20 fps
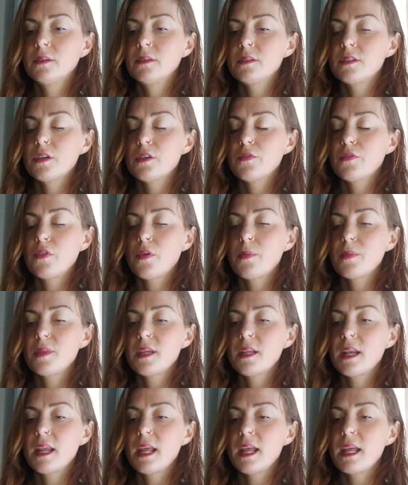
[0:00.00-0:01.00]
So from the
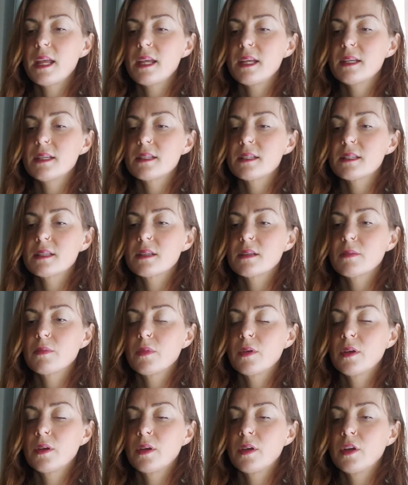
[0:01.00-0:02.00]
knees,
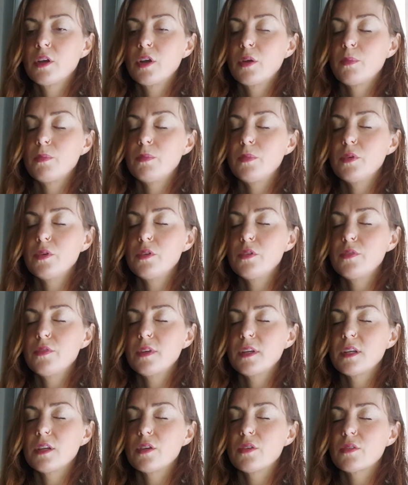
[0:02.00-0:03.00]

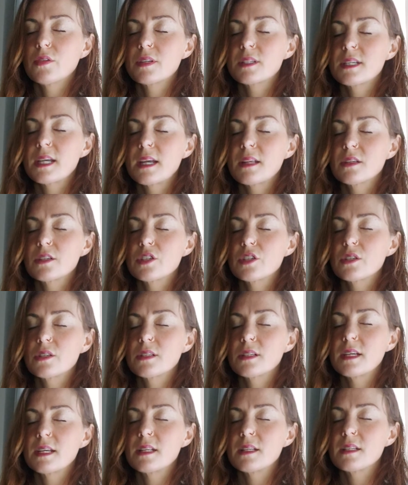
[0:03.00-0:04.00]
moving your
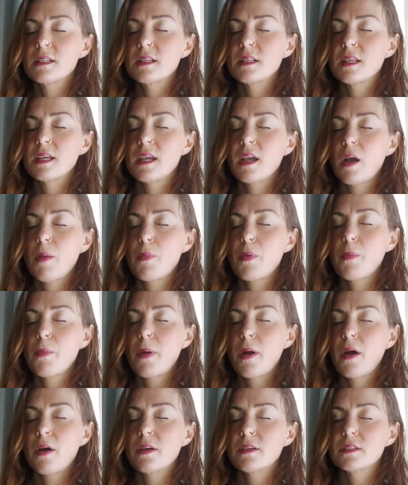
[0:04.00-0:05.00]
attention into the upper
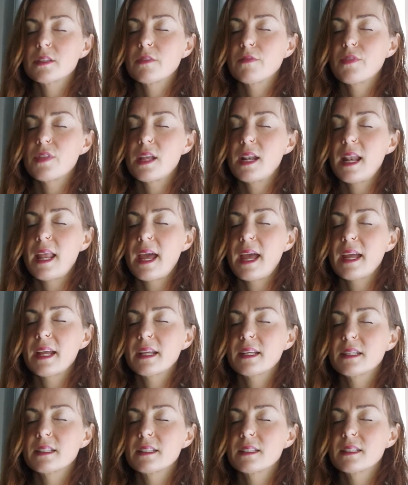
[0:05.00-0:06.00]
parts of the
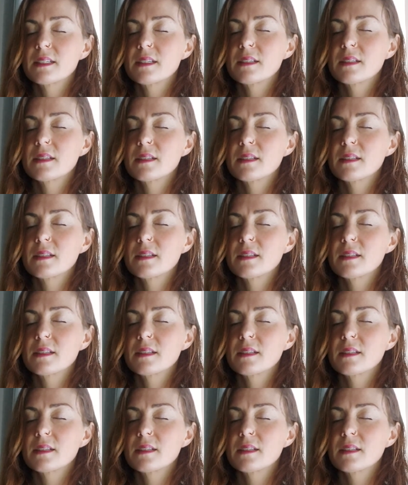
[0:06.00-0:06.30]
legs,